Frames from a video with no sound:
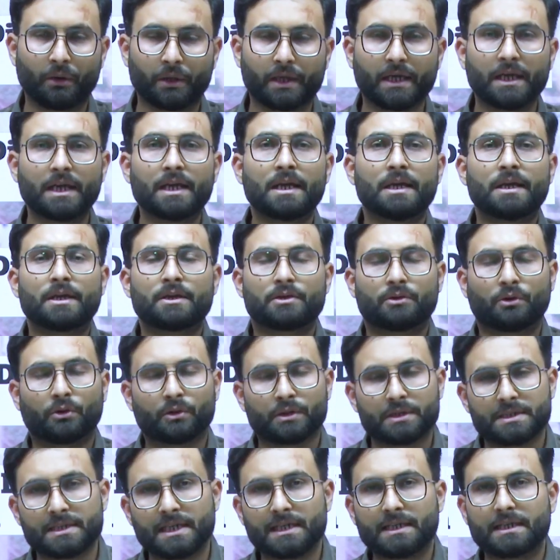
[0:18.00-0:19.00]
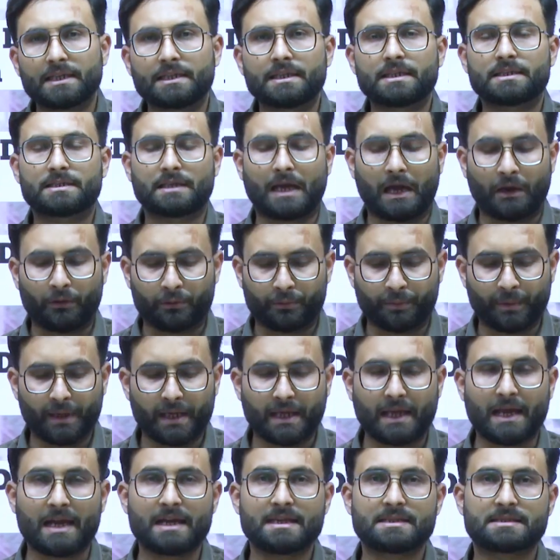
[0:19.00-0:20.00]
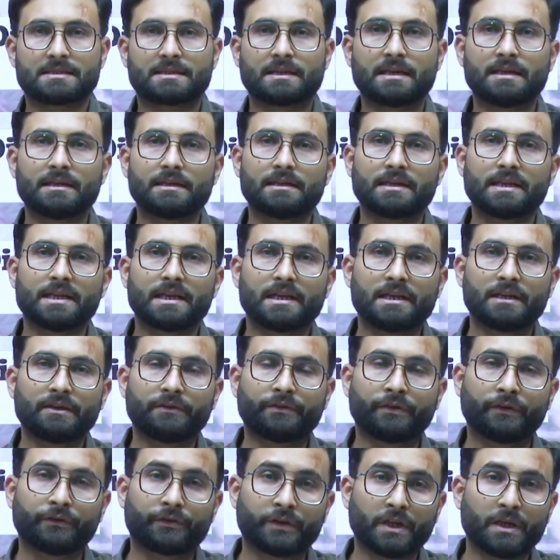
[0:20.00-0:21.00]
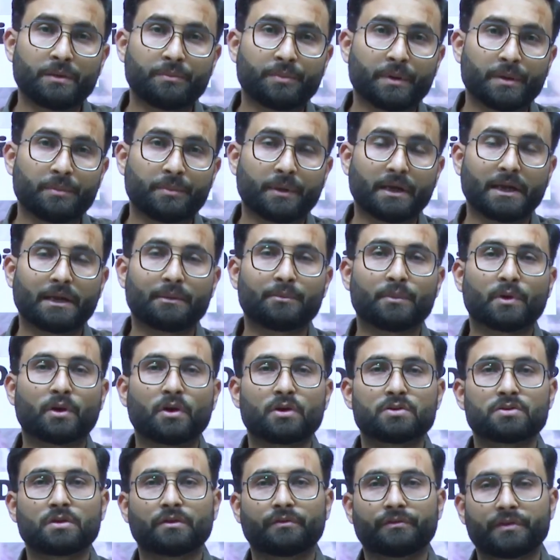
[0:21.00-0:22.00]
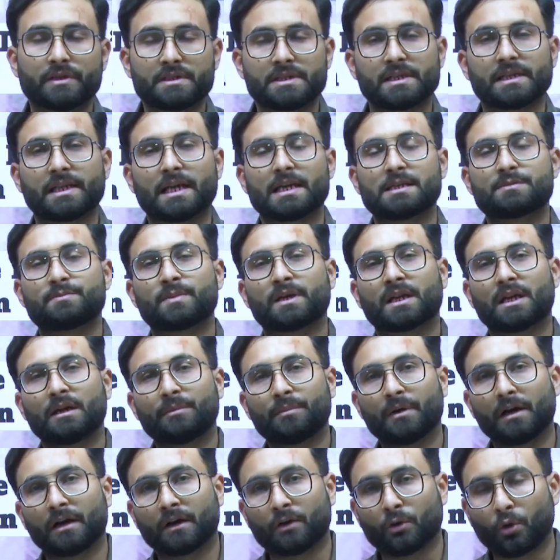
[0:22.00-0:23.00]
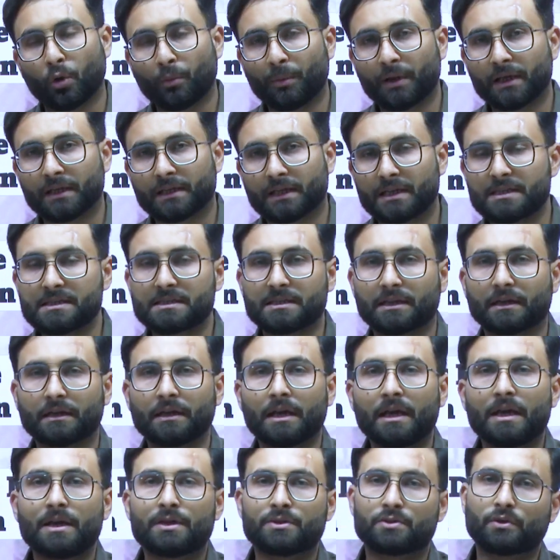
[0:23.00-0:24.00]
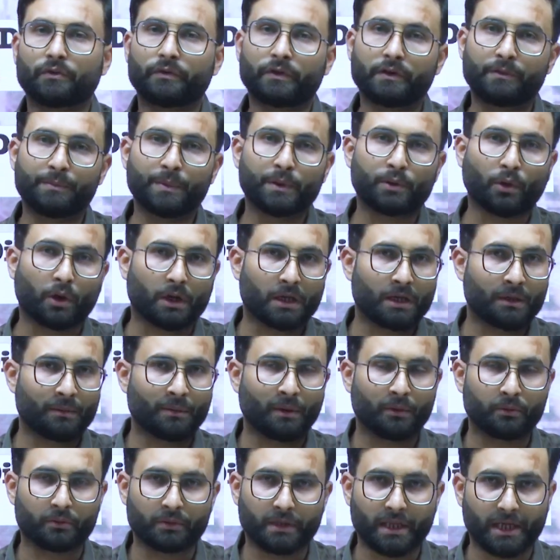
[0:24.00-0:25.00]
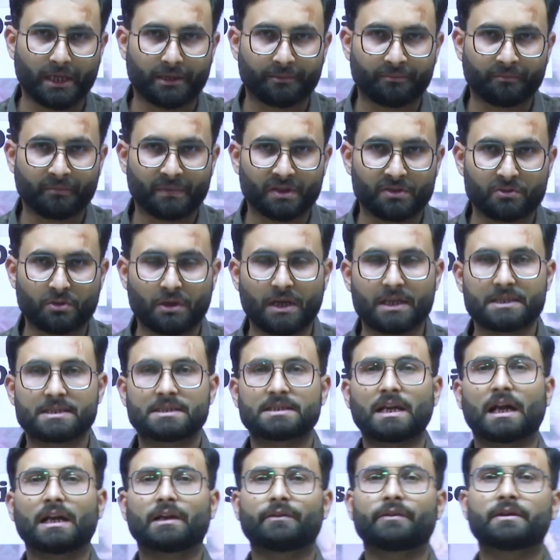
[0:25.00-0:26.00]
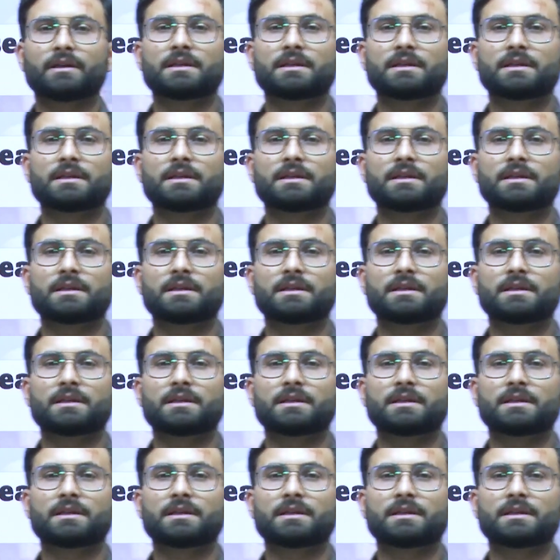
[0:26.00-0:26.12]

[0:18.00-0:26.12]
Okay, so recently this outbreak has killed nearly fifteen people and because of which it has become a global concern. So we will be talking about that. So let's start